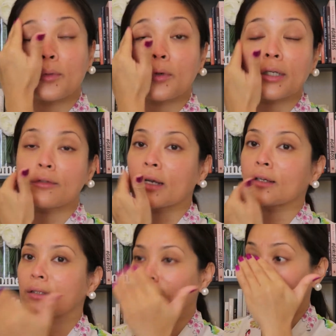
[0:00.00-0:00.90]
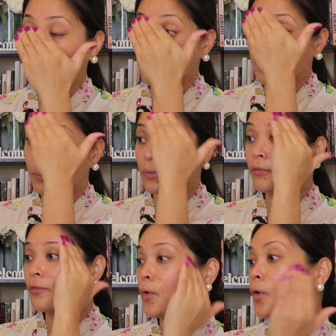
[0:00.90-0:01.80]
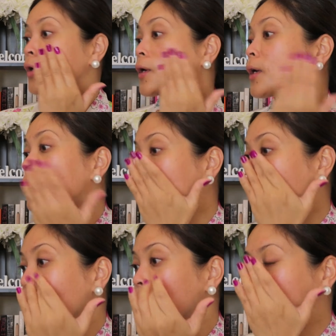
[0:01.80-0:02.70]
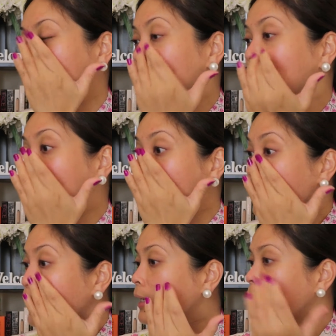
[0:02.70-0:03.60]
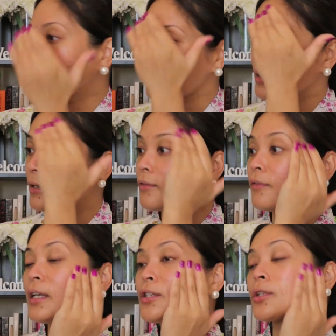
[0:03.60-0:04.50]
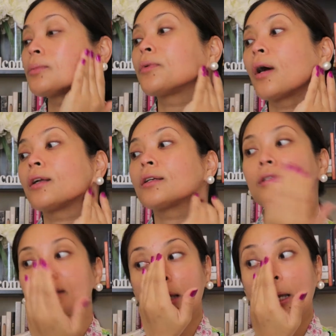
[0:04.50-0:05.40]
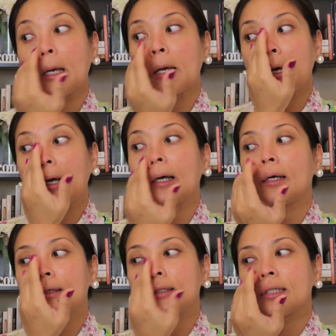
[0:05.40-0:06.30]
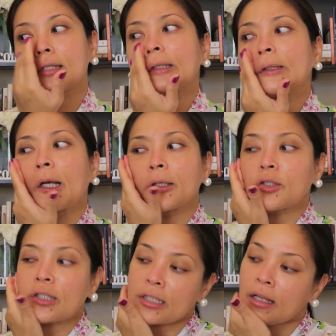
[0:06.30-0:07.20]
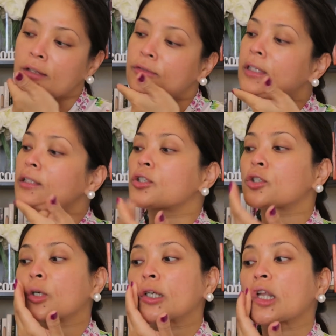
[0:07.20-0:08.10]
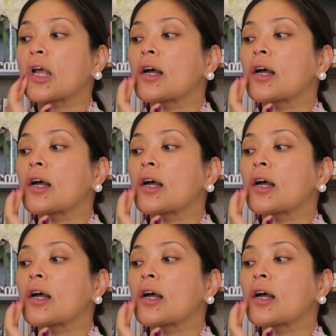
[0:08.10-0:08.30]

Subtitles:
a broken record, guys, but before applying any facial products, just indulge yourself in a short